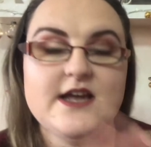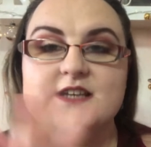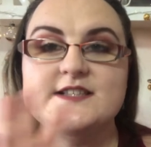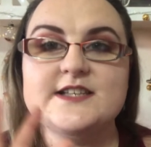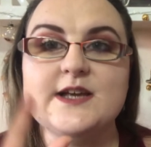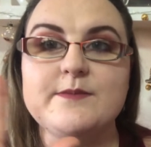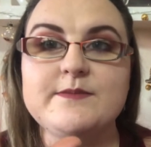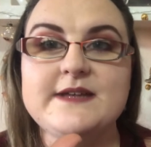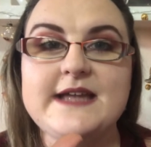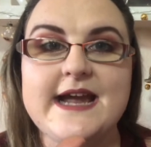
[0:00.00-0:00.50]

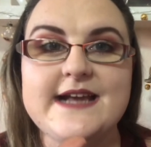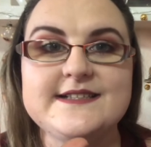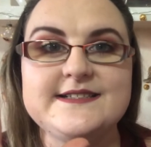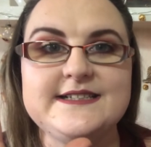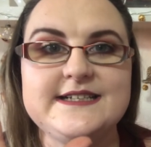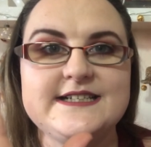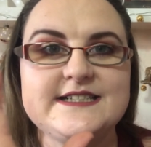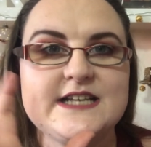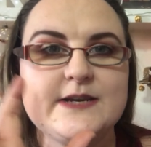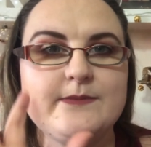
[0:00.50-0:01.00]
So I'm
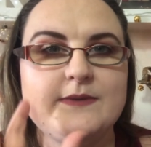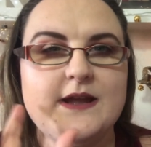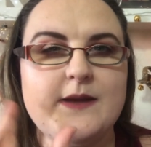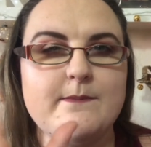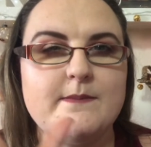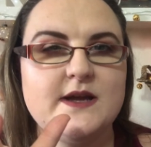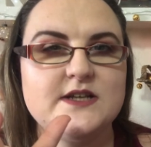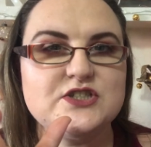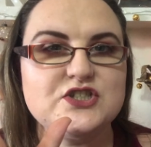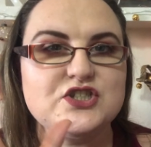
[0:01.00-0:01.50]
guessing it's going to be a
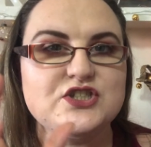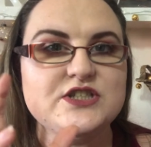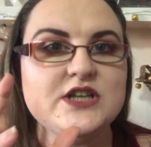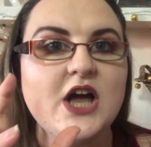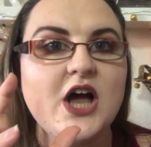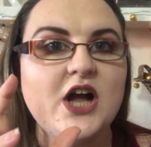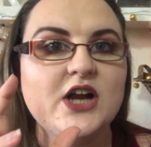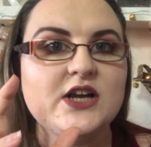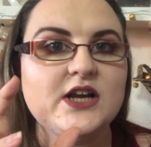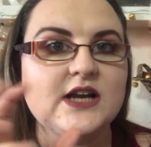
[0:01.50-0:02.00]
much
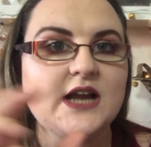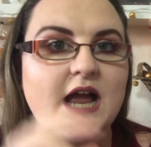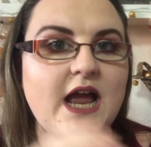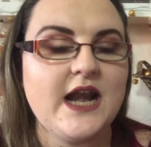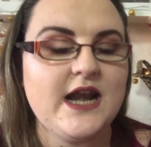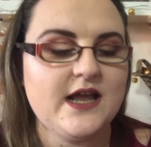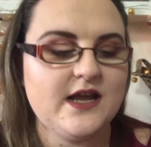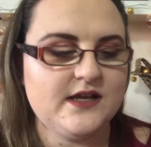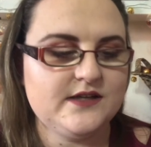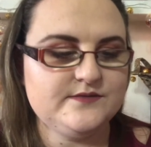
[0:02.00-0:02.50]
darker
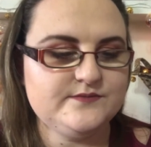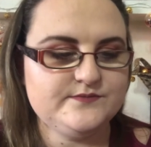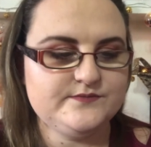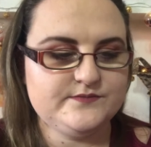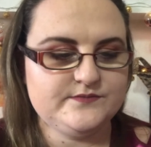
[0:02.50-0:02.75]
colour.